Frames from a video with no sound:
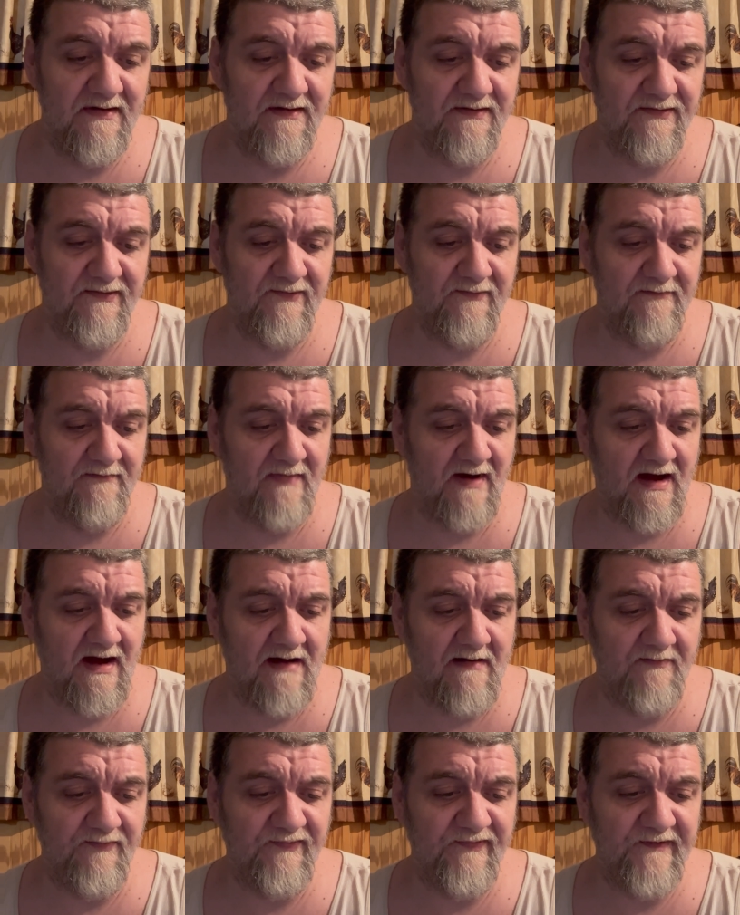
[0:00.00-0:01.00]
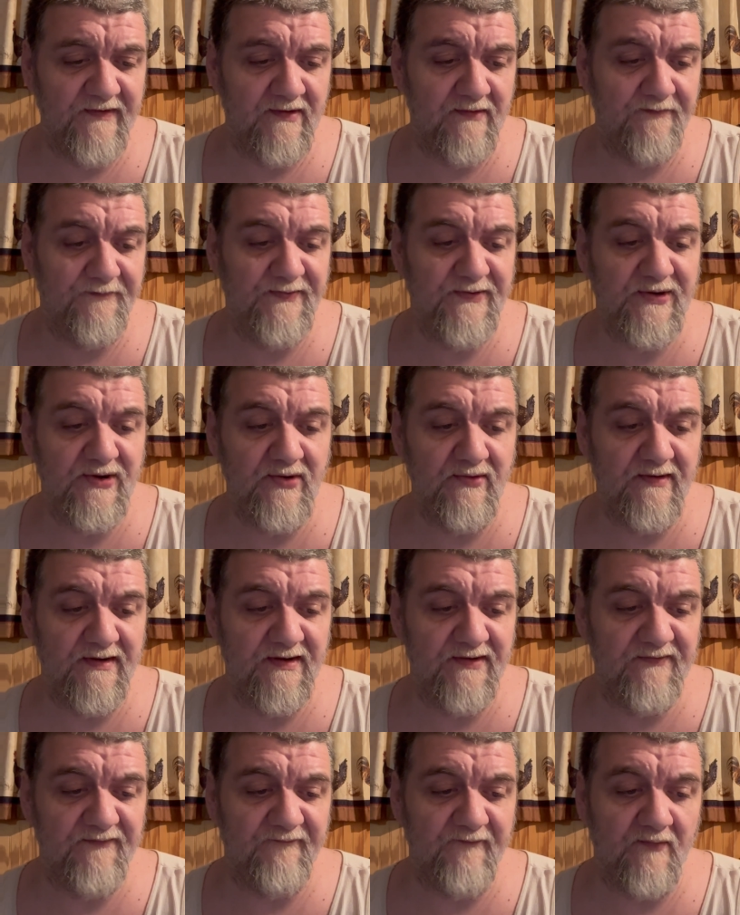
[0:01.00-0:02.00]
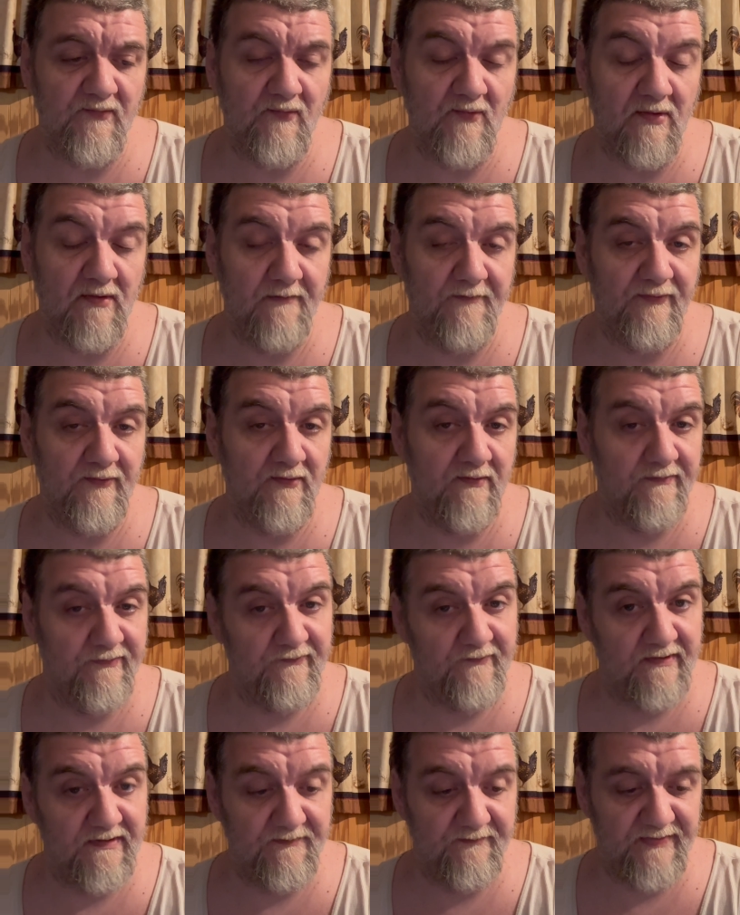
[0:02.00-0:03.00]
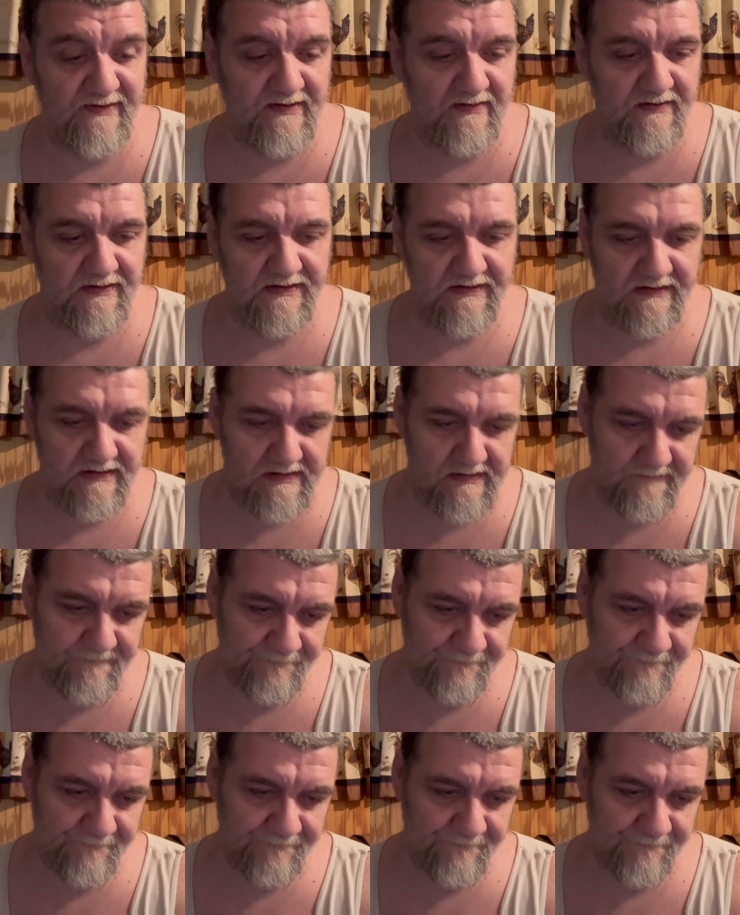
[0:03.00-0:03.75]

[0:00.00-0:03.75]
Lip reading: Pneumab Therapeutics for $1.3 billion.